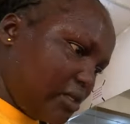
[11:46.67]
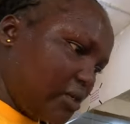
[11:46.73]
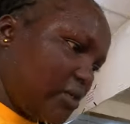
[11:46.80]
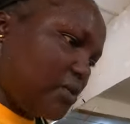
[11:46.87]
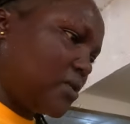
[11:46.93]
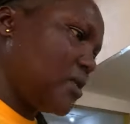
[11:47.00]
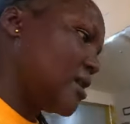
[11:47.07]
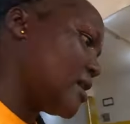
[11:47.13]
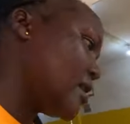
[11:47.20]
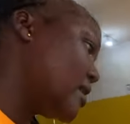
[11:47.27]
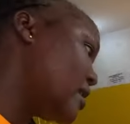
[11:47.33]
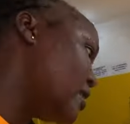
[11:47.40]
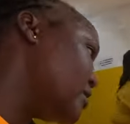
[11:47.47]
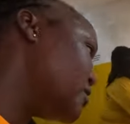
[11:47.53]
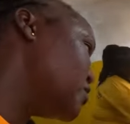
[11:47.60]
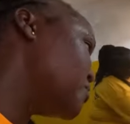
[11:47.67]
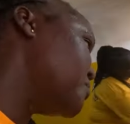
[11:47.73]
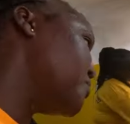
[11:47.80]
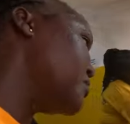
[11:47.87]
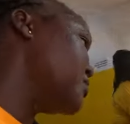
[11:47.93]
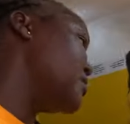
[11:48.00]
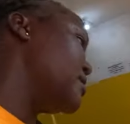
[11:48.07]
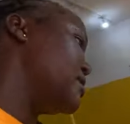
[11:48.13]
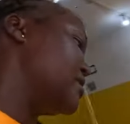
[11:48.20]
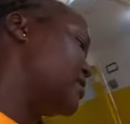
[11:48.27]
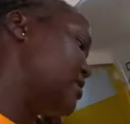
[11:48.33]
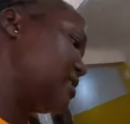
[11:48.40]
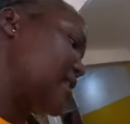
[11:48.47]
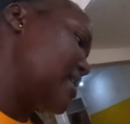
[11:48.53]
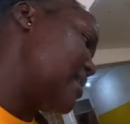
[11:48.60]
So I want to put
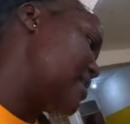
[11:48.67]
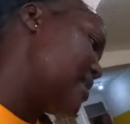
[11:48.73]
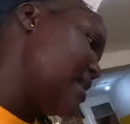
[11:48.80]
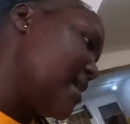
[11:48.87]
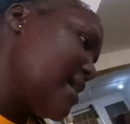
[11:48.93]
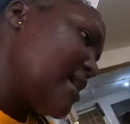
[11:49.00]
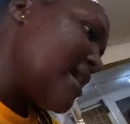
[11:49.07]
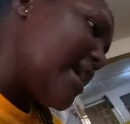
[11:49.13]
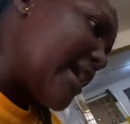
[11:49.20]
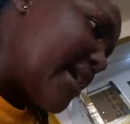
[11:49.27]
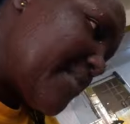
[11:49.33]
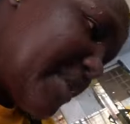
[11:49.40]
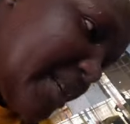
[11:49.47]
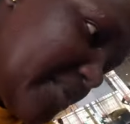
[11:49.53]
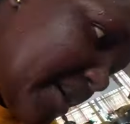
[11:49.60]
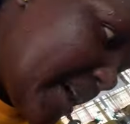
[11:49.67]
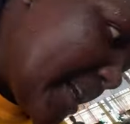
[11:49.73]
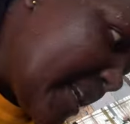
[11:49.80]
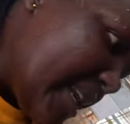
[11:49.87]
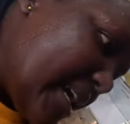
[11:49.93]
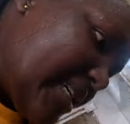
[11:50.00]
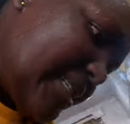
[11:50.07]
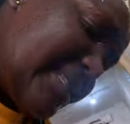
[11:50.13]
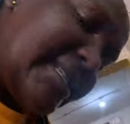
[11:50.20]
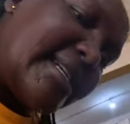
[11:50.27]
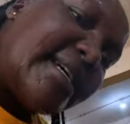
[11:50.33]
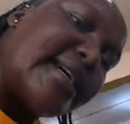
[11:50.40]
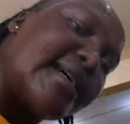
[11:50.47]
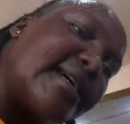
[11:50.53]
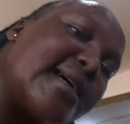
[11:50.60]
this here. I am in my
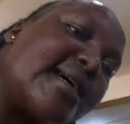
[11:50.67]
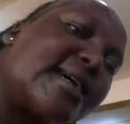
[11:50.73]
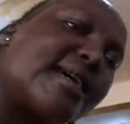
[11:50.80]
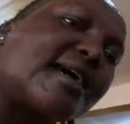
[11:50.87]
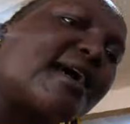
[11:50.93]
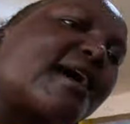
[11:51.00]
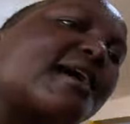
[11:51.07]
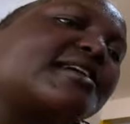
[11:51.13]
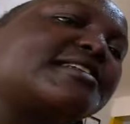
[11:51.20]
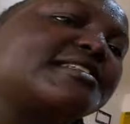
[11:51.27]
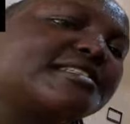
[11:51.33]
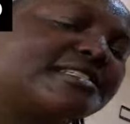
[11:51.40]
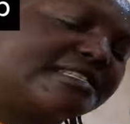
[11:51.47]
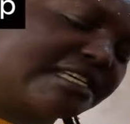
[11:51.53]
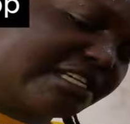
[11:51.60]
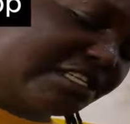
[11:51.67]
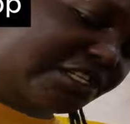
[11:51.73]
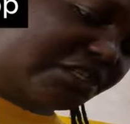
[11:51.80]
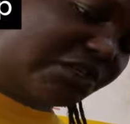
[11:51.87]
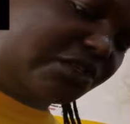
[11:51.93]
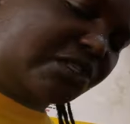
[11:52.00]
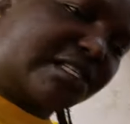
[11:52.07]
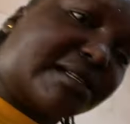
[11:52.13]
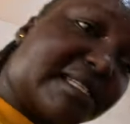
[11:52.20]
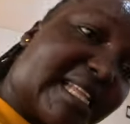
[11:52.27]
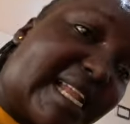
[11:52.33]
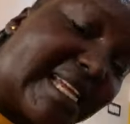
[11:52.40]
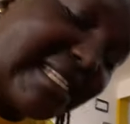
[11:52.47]
last session, the